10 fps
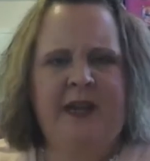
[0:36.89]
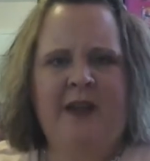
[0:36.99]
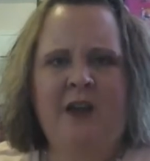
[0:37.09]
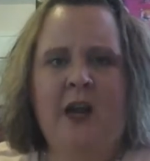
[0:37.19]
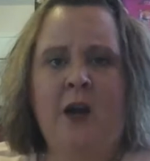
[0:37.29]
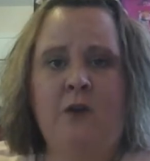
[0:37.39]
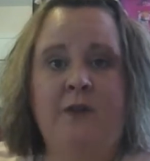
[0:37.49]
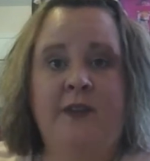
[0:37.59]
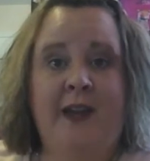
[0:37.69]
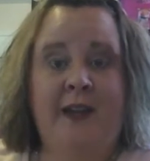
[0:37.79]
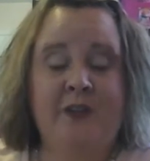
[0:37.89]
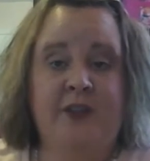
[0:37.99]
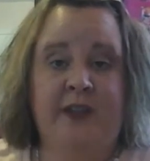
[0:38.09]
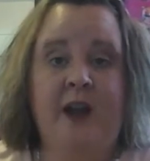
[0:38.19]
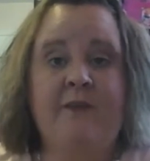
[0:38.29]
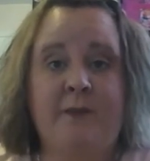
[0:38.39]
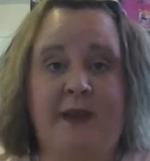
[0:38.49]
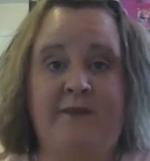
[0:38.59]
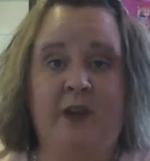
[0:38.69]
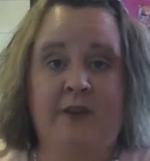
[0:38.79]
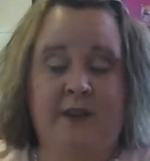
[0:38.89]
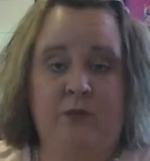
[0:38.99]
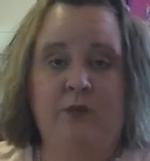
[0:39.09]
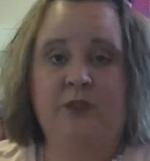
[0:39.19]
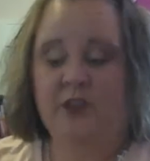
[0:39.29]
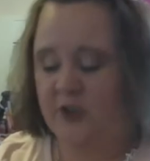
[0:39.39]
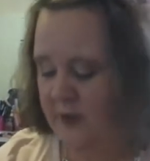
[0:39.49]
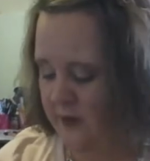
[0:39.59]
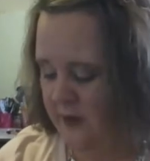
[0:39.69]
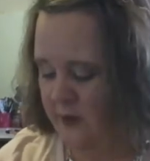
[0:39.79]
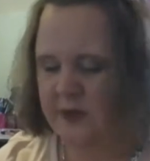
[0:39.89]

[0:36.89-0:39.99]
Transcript: I have a haul that I actually got from Avon that I want to show you.